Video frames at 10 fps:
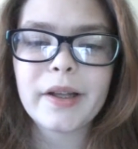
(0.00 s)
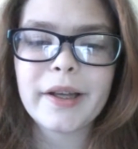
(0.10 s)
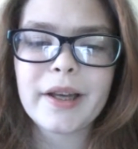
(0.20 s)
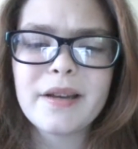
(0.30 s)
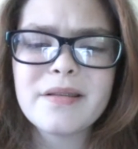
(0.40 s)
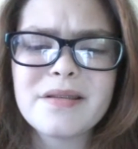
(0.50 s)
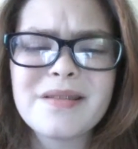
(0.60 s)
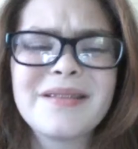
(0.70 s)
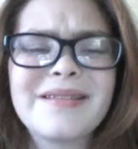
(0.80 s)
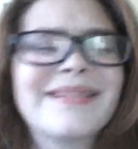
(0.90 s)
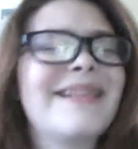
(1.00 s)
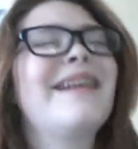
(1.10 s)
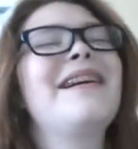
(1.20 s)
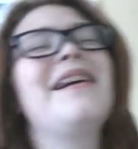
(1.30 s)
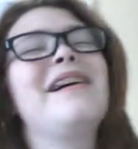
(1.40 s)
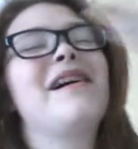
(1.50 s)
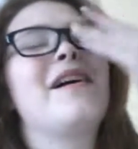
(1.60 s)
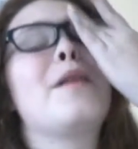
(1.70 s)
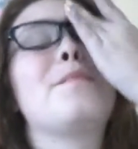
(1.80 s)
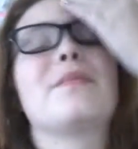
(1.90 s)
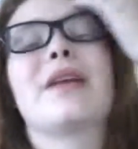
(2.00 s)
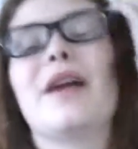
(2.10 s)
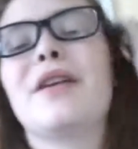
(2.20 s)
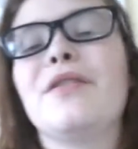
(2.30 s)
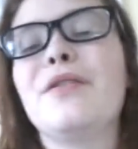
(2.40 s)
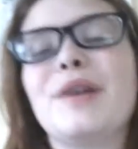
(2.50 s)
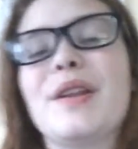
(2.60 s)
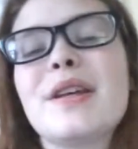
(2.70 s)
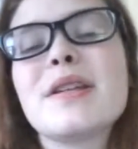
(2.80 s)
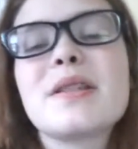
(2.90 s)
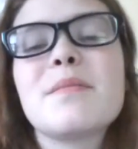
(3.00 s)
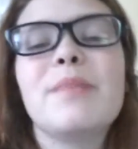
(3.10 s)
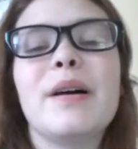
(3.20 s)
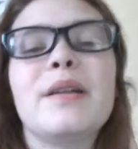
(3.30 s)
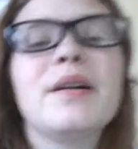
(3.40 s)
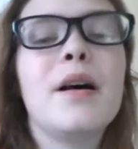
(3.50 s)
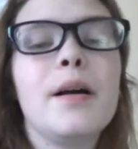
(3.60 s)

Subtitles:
I guess. Kind of new at this, but